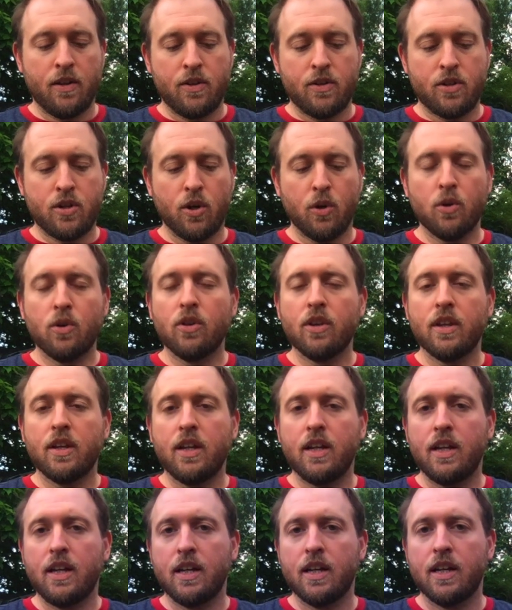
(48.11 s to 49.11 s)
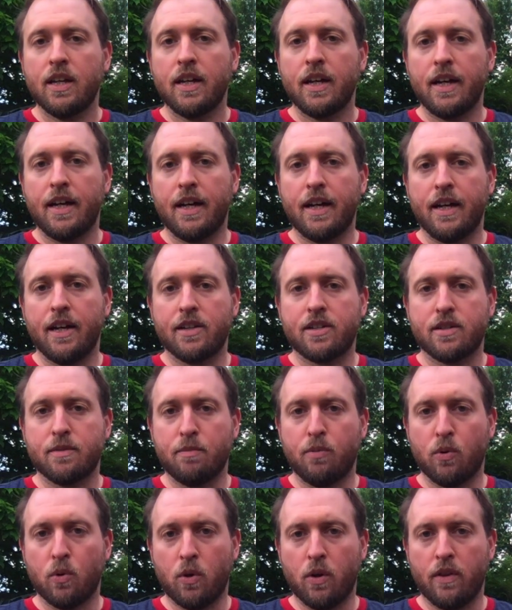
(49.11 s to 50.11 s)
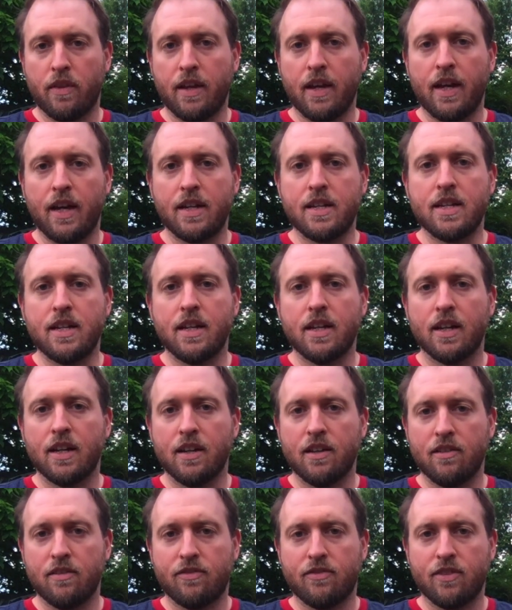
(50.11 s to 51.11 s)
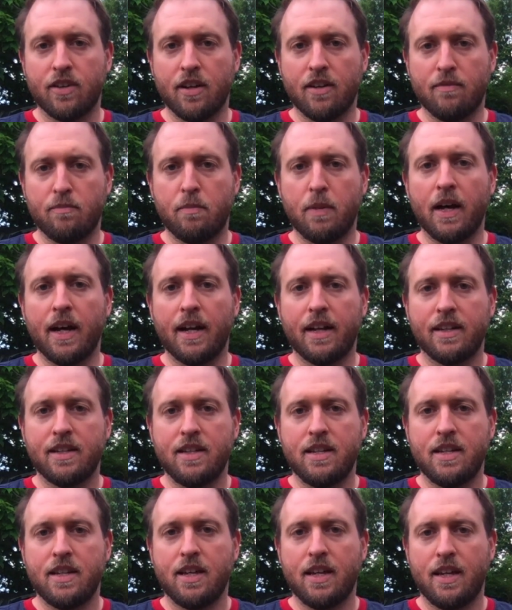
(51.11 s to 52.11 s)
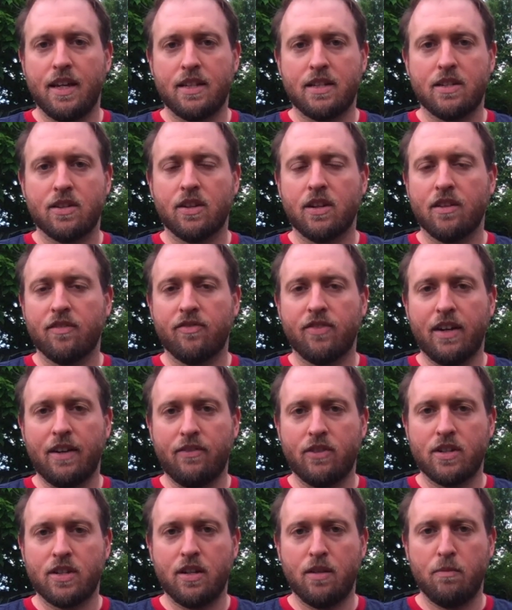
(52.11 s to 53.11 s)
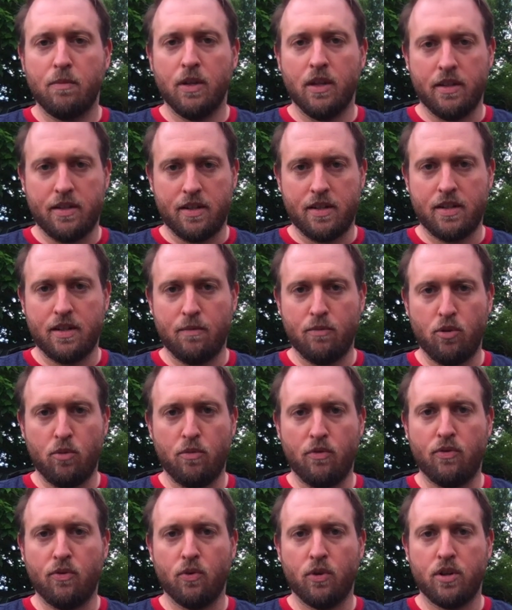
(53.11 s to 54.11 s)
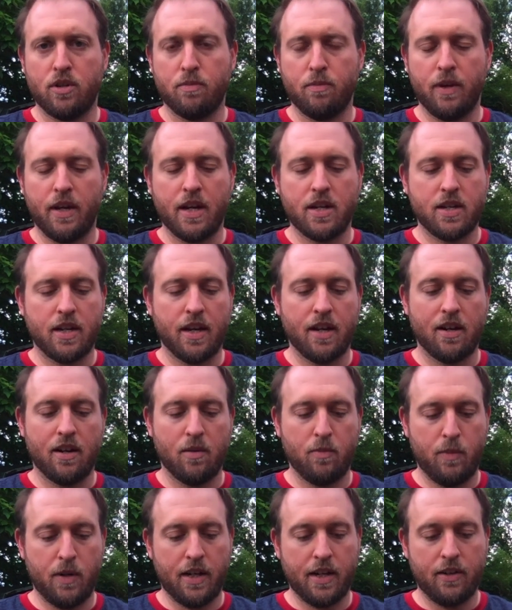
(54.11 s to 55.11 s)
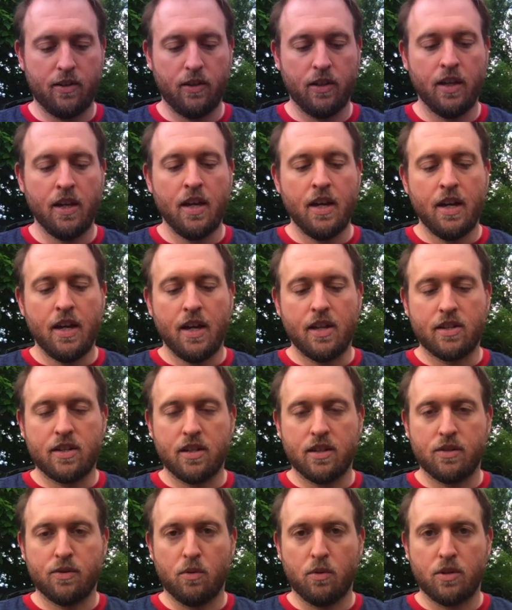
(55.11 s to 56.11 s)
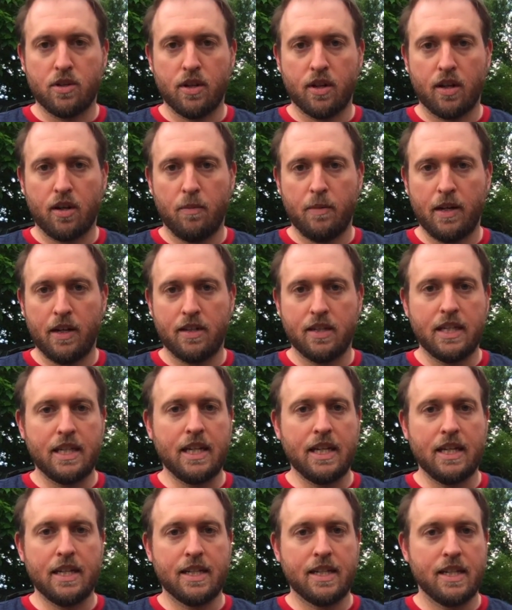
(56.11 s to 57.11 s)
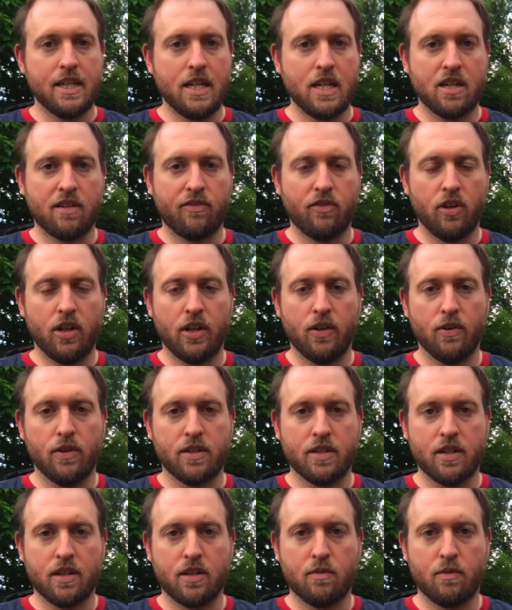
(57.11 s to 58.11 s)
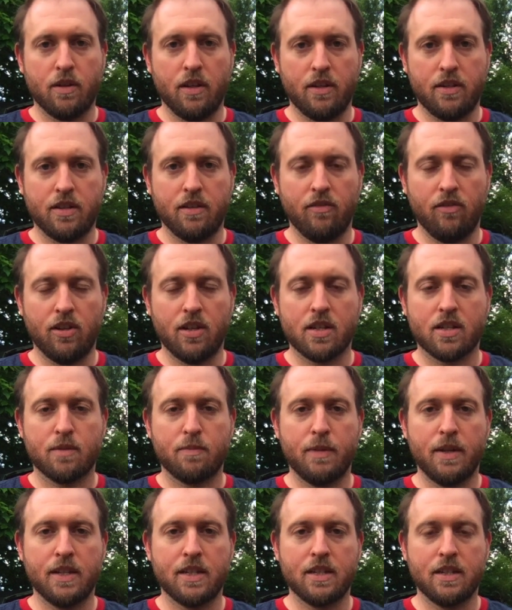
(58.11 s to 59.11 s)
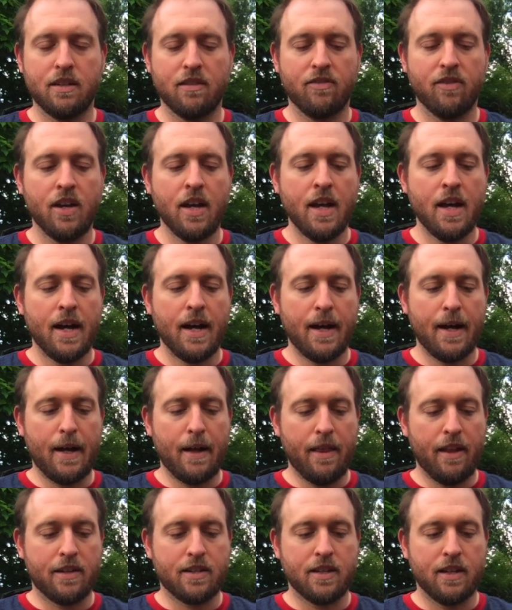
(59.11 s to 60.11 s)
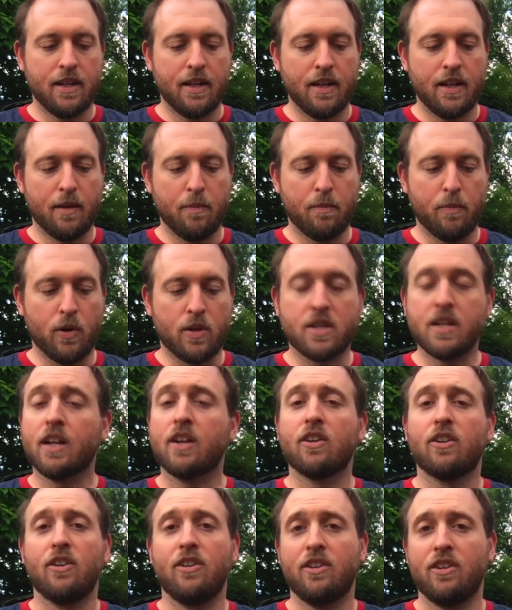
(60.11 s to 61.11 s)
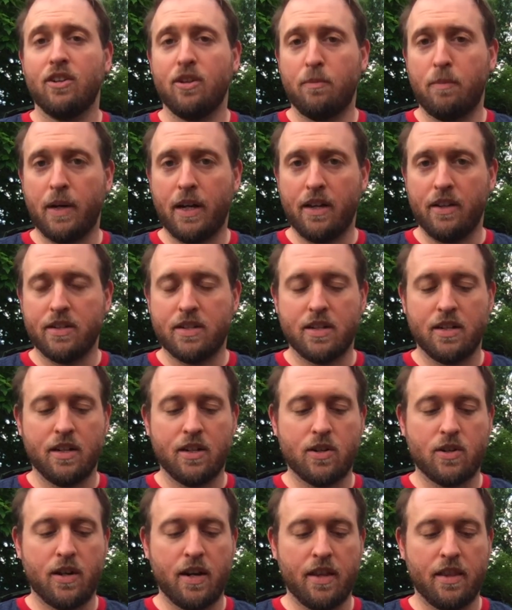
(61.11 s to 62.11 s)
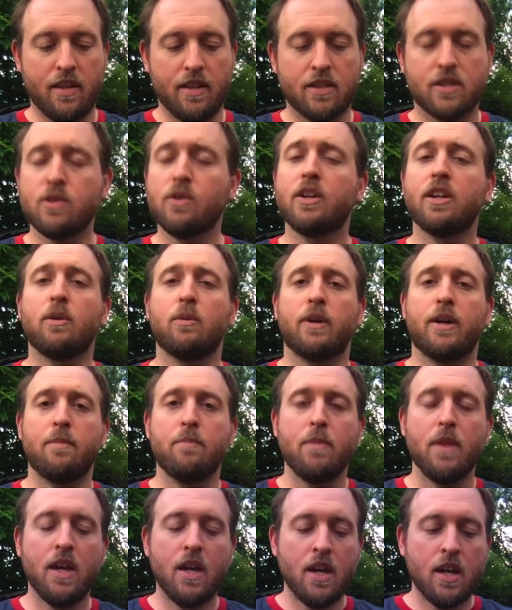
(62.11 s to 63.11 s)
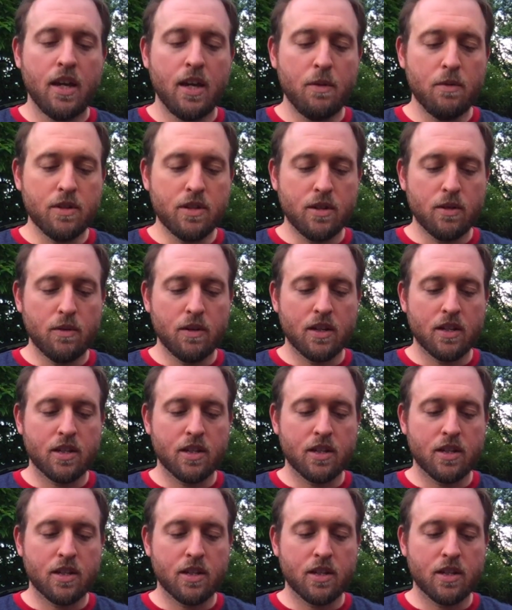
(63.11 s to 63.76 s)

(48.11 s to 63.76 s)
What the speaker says: totally support the idea of buying decants. So get 5 or 10 mils of something before you splash out on a bottle. And since what we're talking about today is a niche fragrance that's relatively expensive, that's a particularly good policy to try that. So anyway, he was doing a